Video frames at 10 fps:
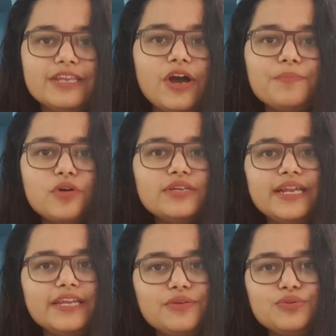Now, I'm not
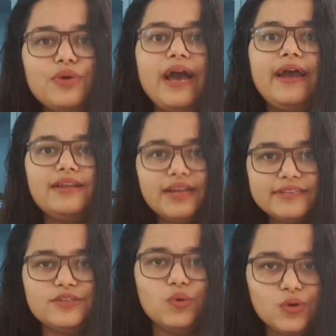telling you to
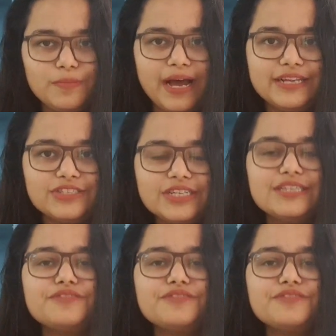analyze the whole balance sheet.